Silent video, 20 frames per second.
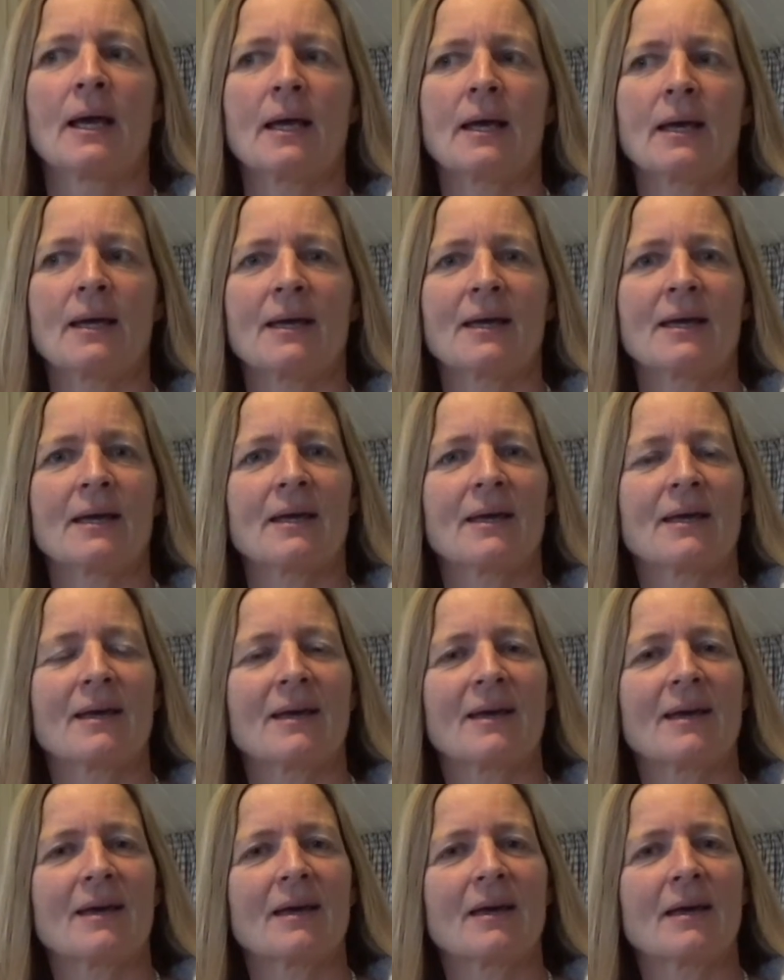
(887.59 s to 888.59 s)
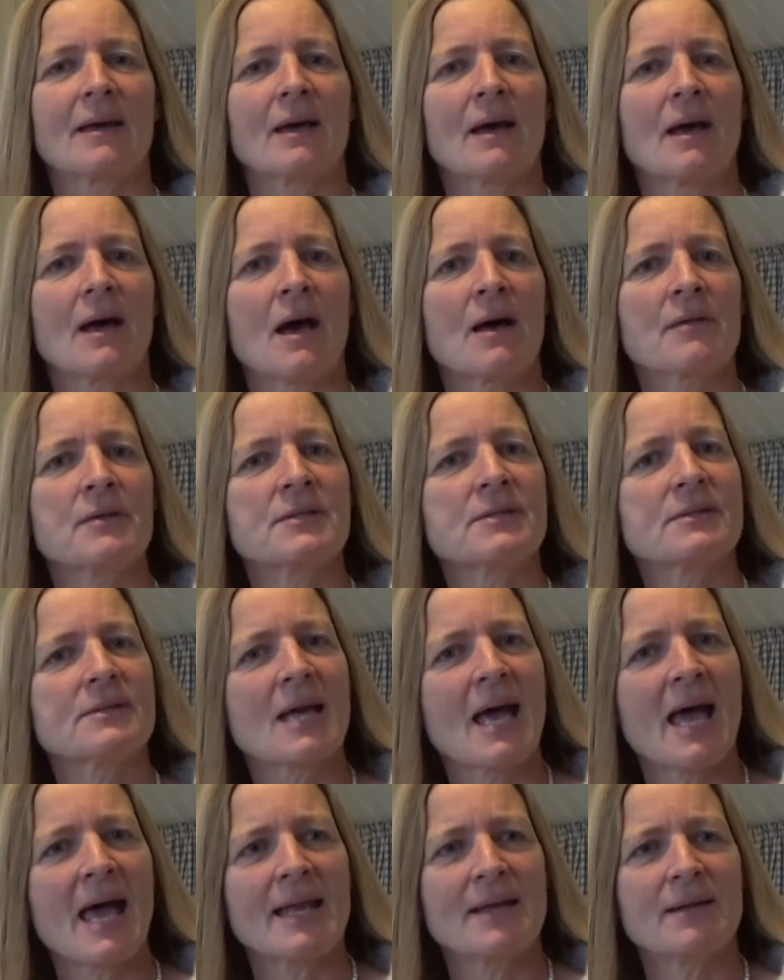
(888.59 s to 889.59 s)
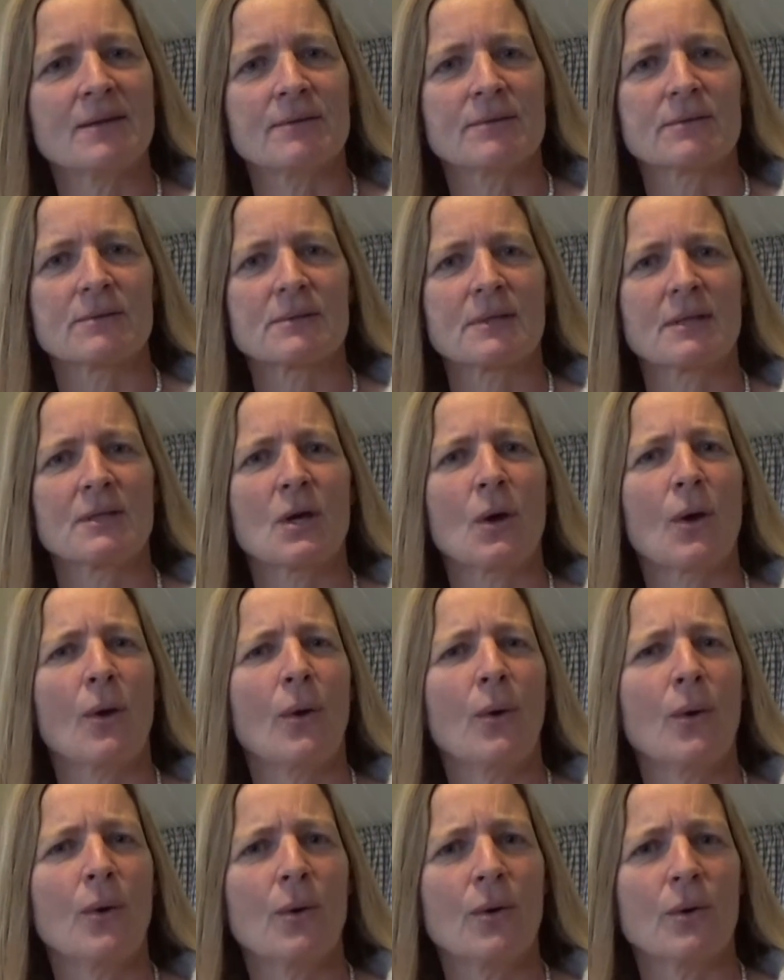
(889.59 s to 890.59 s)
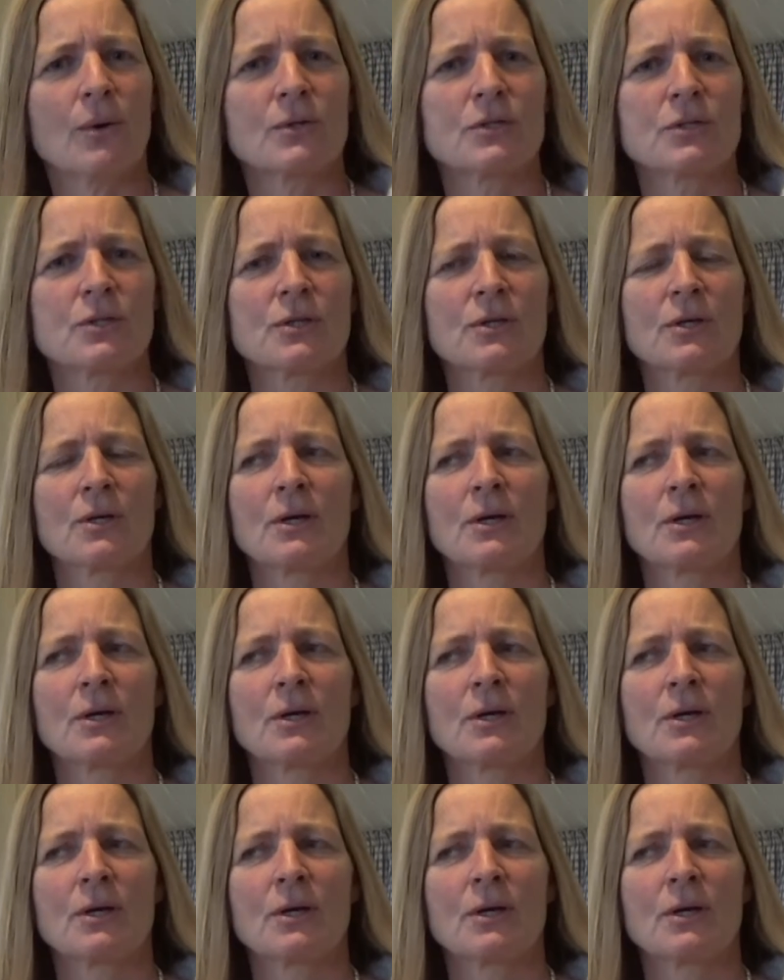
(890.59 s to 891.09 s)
are the sadness and the hurt